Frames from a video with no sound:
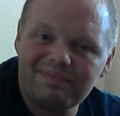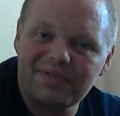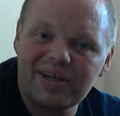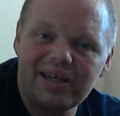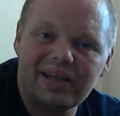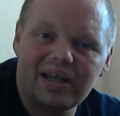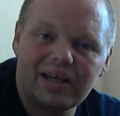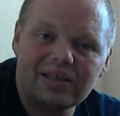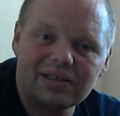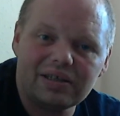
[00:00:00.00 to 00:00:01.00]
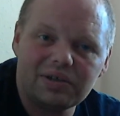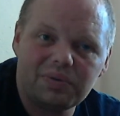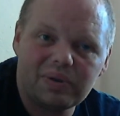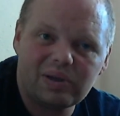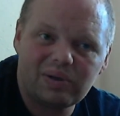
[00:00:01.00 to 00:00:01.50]
Really, to
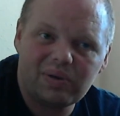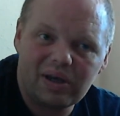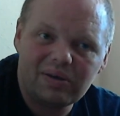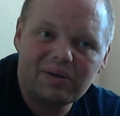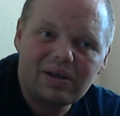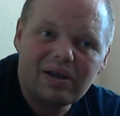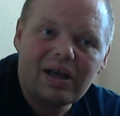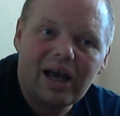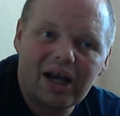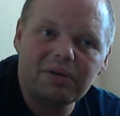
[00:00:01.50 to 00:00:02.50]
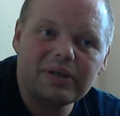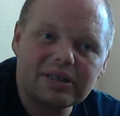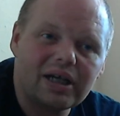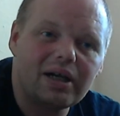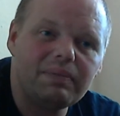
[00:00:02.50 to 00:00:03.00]
do with how
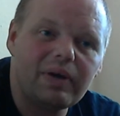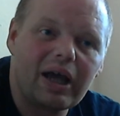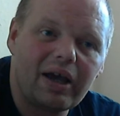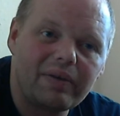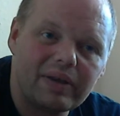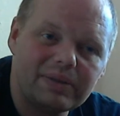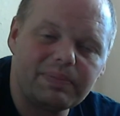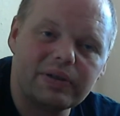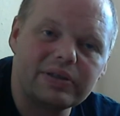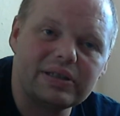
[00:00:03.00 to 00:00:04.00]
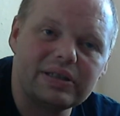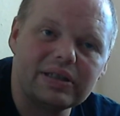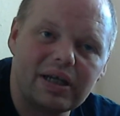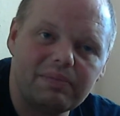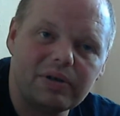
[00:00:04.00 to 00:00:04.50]
this person
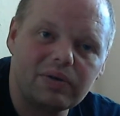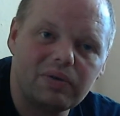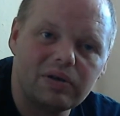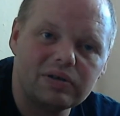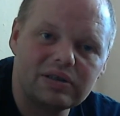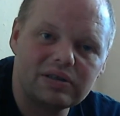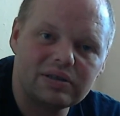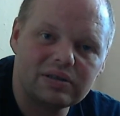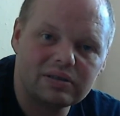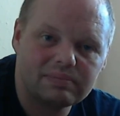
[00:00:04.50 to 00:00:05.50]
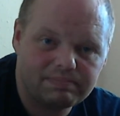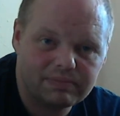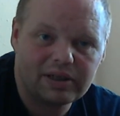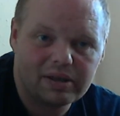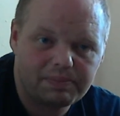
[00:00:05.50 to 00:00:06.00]
is coming across,
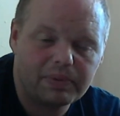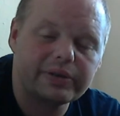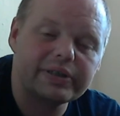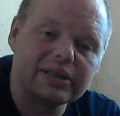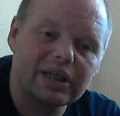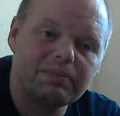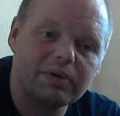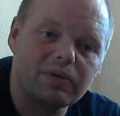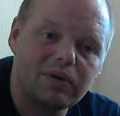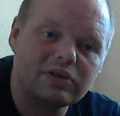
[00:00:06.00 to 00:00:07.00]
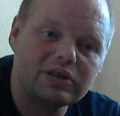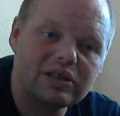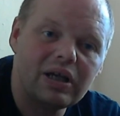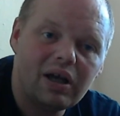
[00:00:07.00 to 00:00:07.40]
the other person's come across